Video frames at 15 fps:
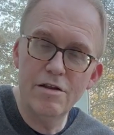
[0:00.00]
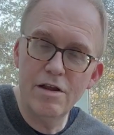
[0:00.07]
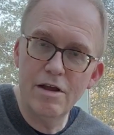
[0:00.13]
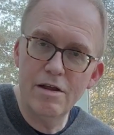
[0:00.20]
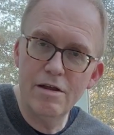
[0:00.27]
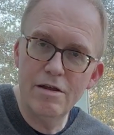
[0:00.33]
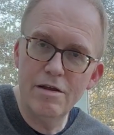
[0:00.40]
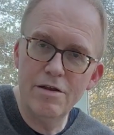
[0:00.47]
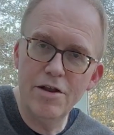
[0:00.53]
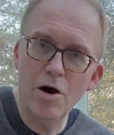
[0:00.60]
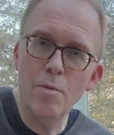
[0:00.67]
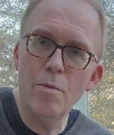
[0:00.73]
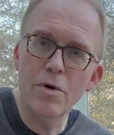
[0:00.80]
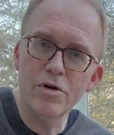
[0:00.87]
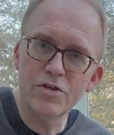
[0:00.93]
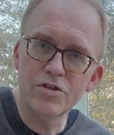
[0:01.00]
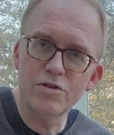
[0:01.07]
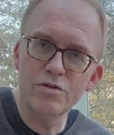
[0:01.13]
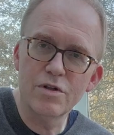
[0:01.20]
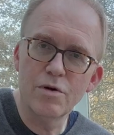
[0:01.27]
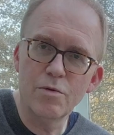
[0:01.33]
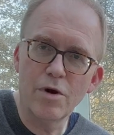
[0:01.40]

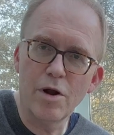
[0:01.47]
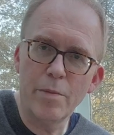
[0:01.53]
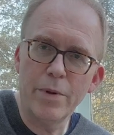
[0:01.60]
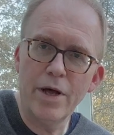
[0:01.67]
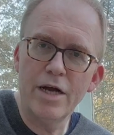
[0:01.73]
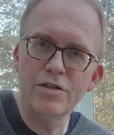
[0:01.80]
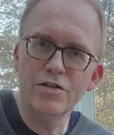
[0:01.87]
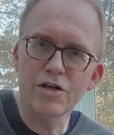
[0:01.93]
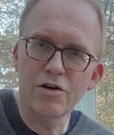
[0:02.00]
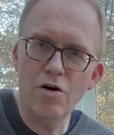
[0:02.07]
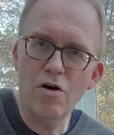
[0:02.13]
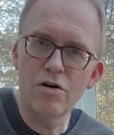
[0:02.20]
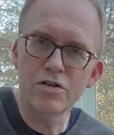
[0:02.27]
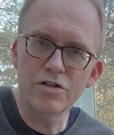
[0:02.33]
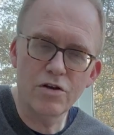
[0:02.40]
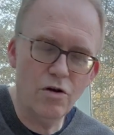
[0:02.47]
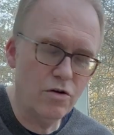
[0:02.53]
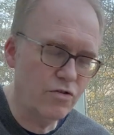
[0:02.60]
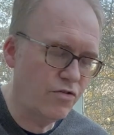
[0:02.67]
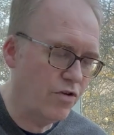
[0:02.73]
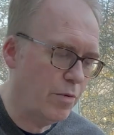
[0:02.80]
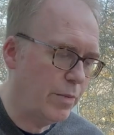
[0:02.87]
numbers that we're applying to chords
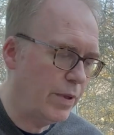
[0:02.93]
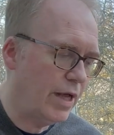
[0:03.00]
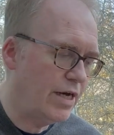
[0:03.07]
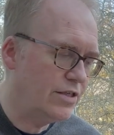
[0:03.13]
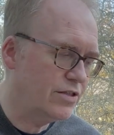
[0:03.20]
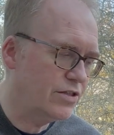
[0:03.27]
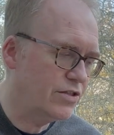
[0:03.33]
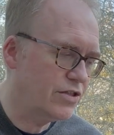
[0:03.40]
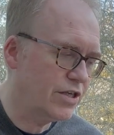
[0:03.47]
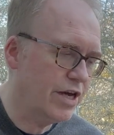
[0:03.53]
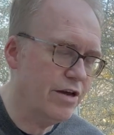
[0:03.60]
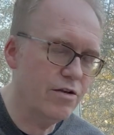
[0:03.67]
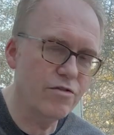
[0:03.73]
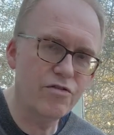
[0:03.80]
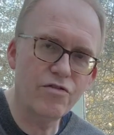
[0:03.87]
also applies to scales.